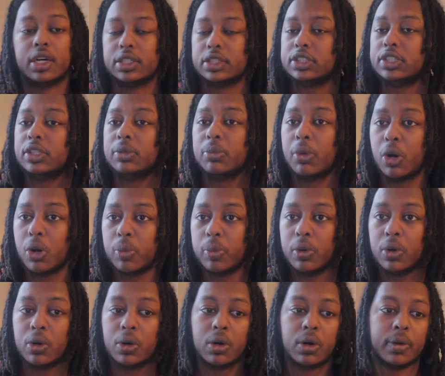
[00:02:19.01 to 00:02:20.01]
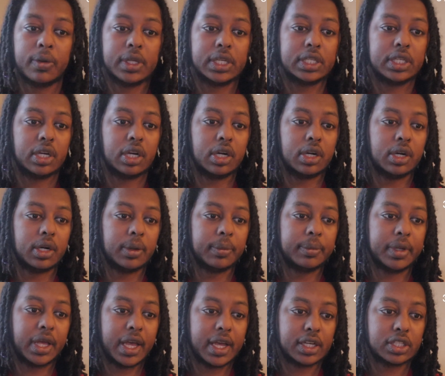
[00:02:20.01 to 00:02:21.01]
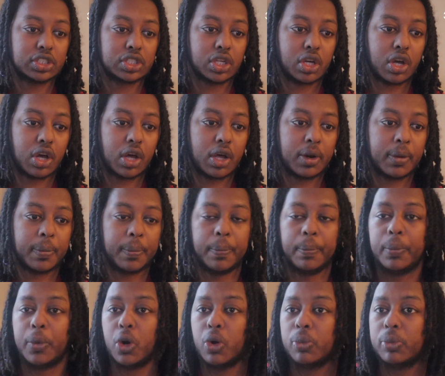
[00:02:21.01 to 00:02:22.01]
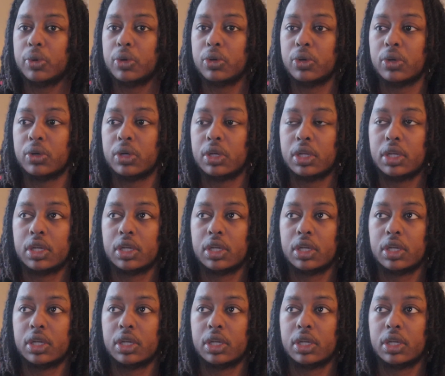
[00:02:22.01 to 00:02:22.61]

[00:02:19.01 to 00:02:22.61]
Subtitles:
T-Mobile, Exxon, Mobil,